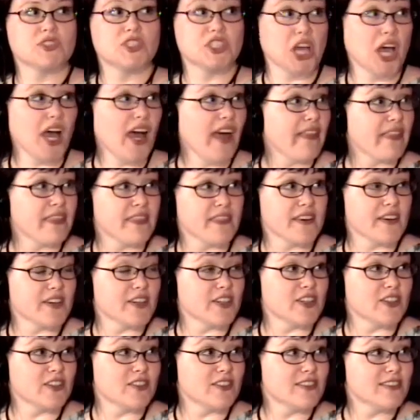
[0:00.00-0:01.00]
shot
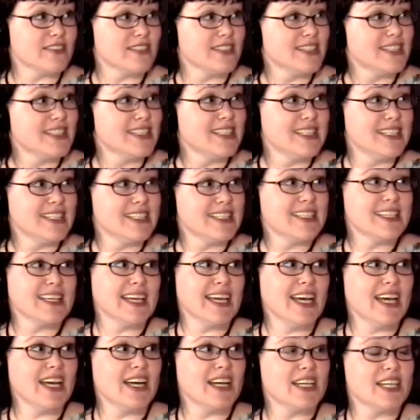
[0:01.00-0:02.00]
though. That's true.
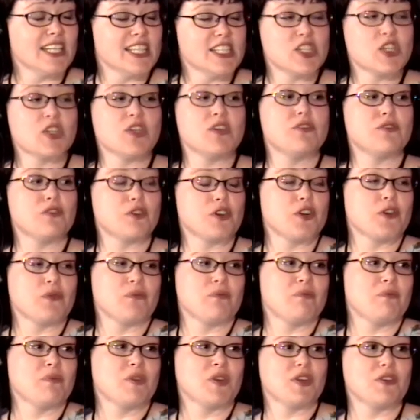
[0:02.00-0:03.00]
Yeah. It's good
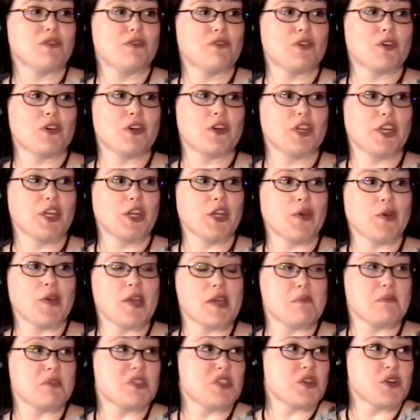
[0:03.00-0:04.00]
for good for, you know,
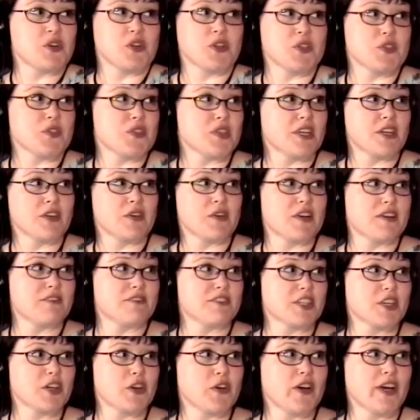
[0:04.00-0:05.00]
amateurs. They don't
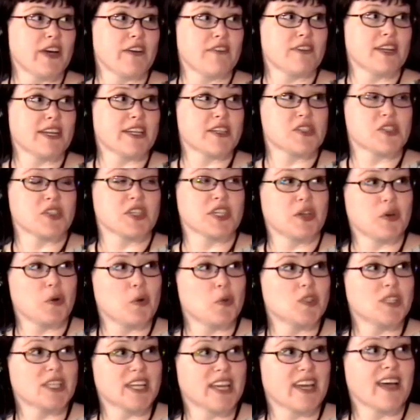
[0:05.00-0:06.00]
have to go out and actually
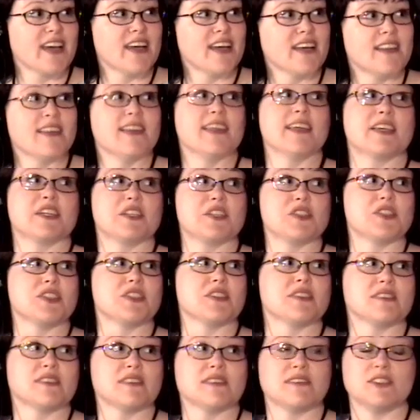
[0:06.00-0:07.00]
hold a gun. They can
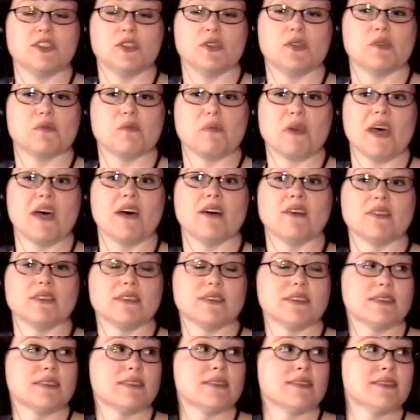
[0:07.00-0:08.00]
just use a
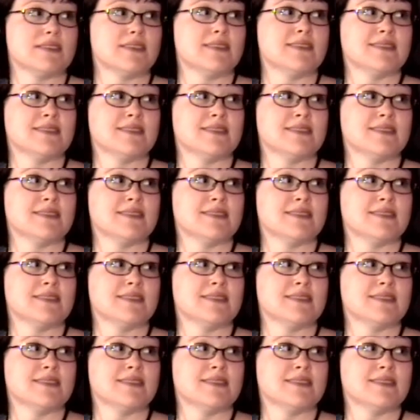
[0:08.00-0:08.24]
mouse.